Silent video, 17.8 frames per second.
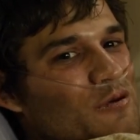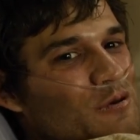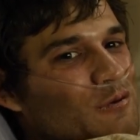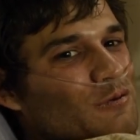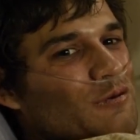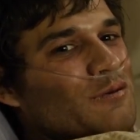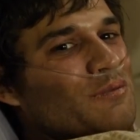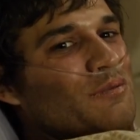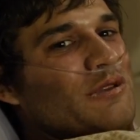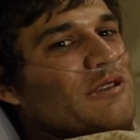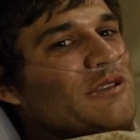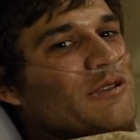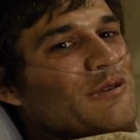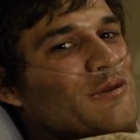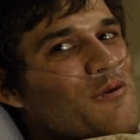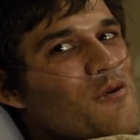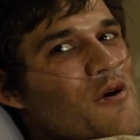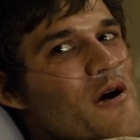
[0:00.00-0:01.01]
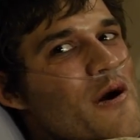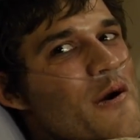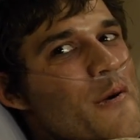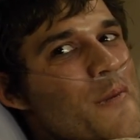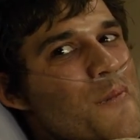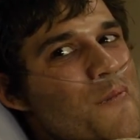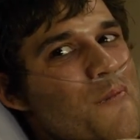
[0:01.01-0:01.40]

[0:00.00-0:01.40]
To more peace and quiet.